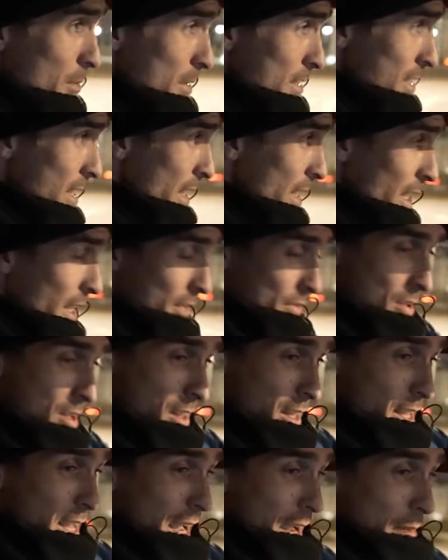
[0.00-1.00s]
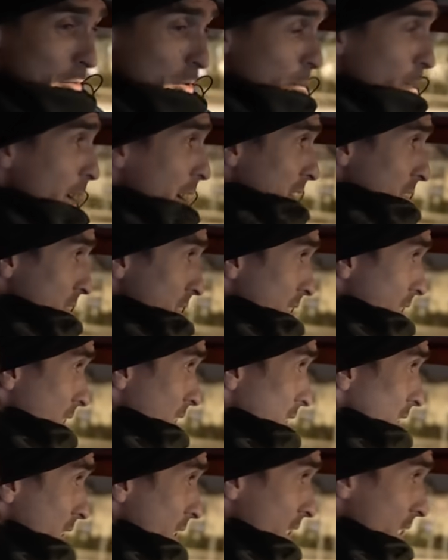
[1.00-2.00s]
of a cent left on the camera batteries
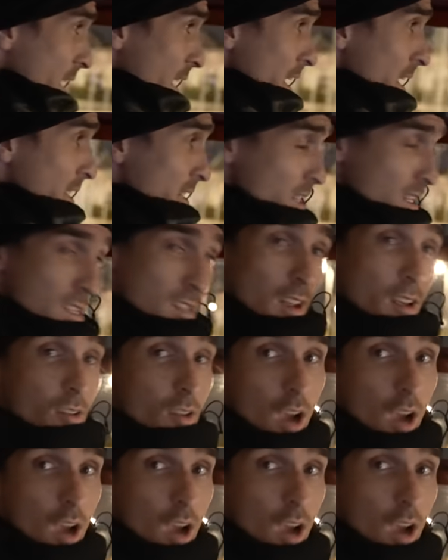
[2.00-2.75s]
because it's just so